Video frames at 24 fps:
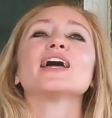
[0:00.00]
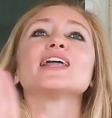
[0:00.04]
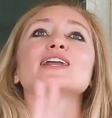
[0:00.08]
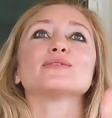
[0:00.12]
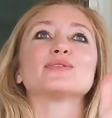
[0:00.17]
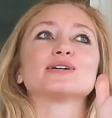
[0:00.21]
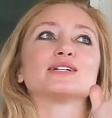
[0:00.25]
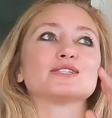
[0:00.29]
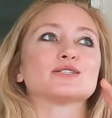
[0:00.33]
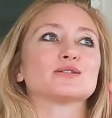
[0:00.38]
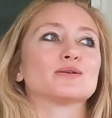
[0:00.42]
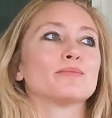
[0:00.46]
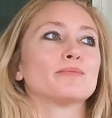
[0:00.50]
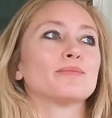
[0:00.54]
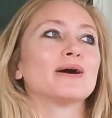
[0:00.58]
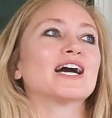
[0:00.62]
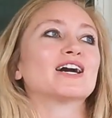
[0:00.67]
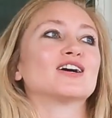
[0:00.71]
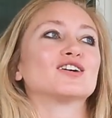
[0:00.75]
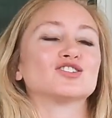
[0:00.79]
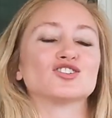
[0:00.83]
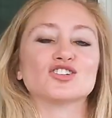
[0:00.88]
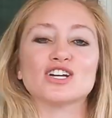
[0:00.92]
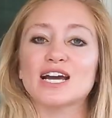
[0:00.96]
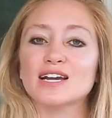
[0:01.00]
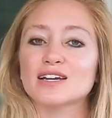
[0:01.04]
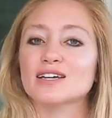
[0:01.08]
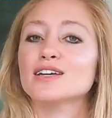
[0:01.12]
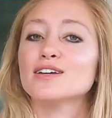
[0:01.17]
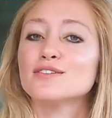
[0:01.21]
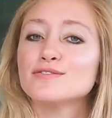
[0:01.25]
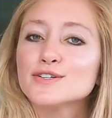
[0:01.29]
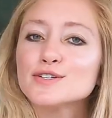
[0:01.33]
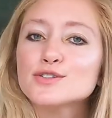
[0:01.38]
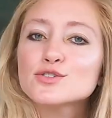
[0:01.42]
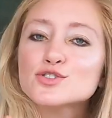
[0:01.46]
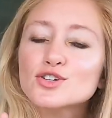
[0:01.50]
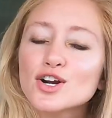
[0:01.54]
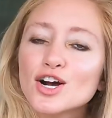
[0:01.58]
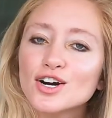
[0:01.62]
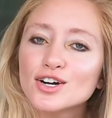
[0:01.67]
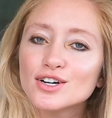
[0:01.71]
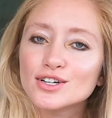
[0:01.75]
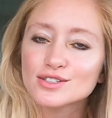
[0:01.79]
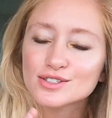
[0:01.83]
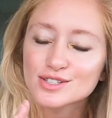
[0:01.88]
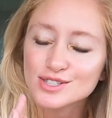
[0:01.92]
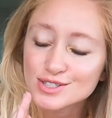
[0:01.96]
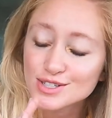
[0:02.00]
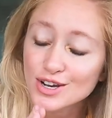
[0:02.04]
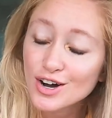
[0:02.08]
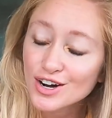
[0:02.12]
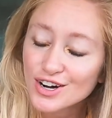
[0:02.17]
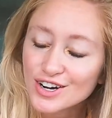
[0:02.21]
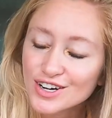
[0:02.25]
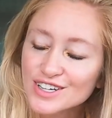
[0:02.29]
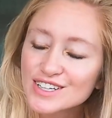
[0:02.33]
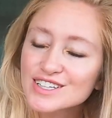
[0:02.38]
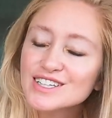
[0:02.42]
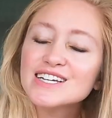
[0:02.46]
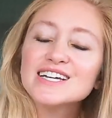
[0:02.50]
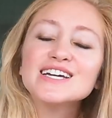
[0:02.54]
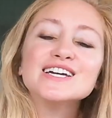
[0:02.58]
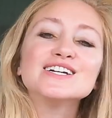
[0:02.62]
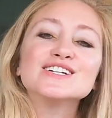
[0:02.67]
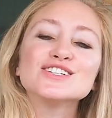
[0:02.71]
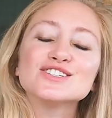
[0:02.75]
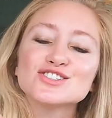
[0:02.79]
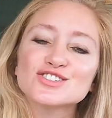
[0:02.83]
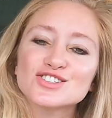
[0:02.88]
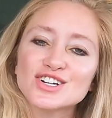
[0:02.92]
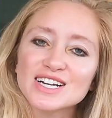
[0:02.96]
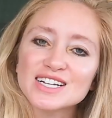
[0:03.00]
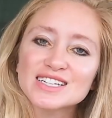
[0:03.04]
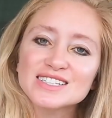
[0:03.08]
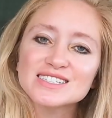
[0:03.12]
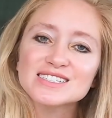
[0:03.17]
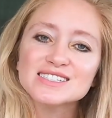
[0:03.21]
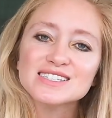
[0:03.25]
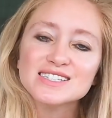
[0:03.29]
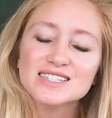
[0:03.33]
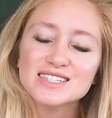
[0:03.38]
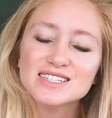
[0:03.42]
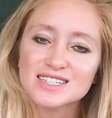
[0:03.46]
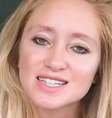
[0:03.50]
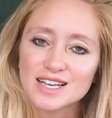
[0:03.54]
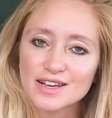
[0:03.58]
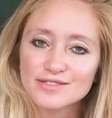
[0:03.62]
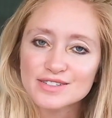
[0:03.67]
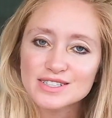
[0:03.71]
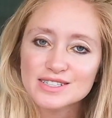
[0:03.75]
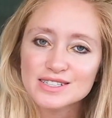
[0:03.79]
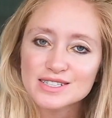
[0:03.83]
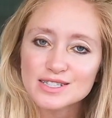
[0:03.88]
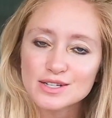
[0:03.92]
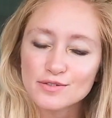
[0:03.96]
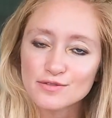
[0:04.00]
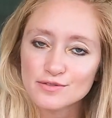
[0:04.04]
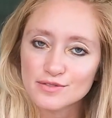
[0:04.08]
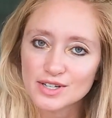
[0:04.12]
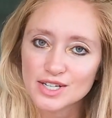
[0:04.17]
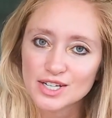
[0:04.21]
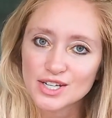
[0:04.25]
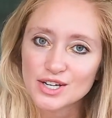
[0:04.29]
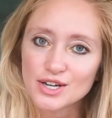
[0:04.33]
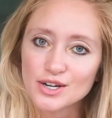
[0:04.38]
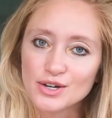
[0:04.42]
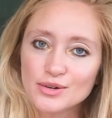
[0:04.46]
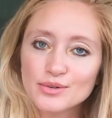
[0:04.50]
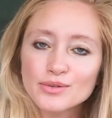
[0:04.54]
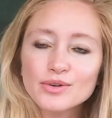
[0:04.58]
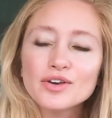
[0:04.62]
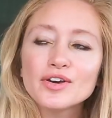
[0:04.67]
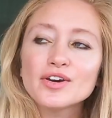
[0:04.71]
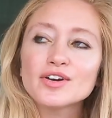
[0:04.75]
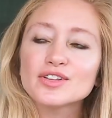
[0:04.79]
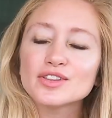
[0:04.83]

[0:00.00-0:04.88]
Anyways, back on track. If you saw Trail 7's video,